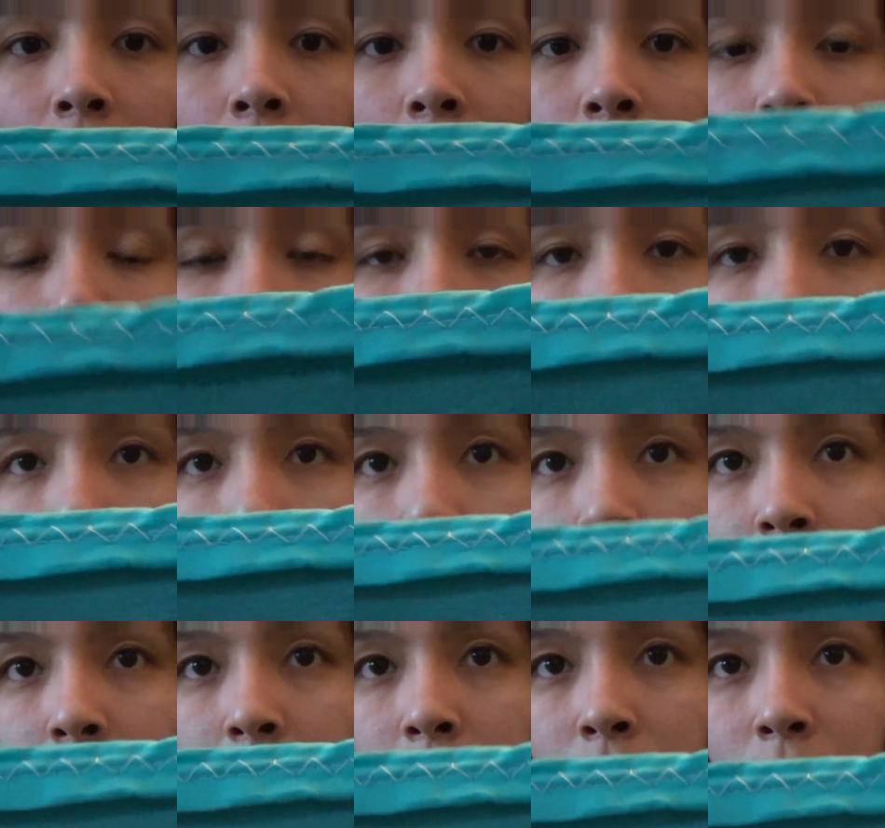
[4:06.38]
first I
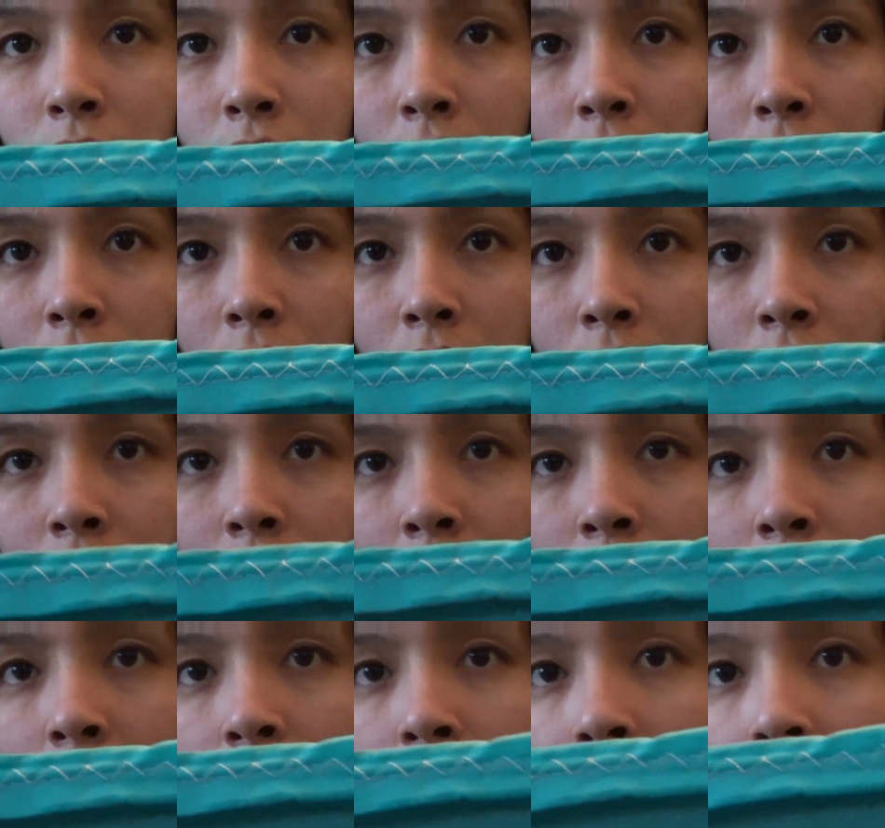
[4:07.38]
used
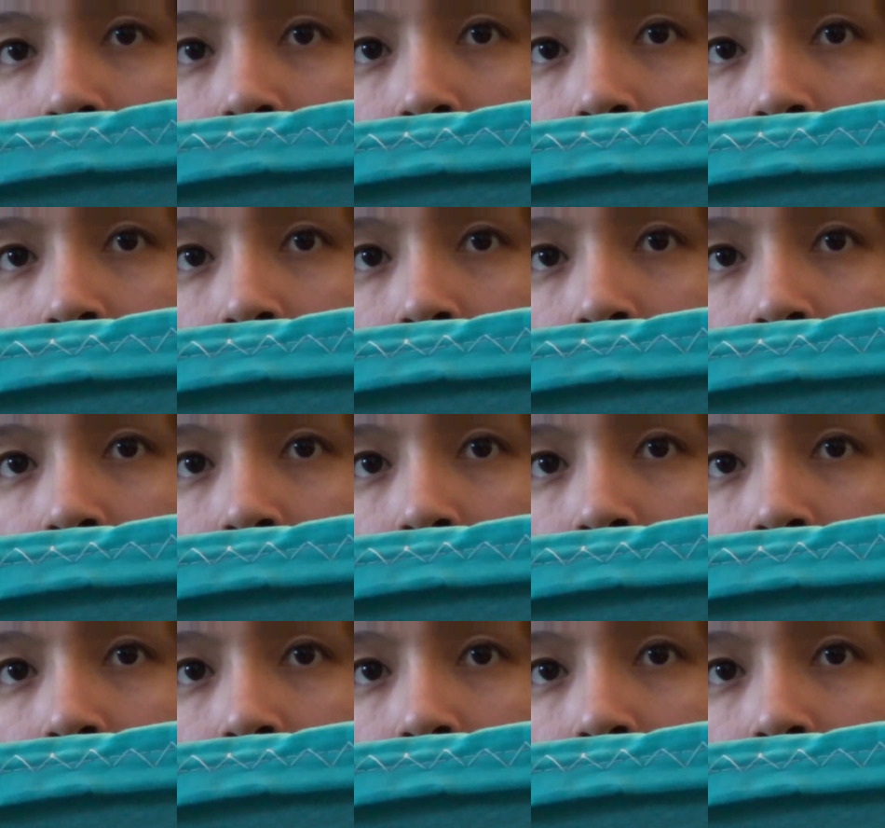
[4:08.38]
a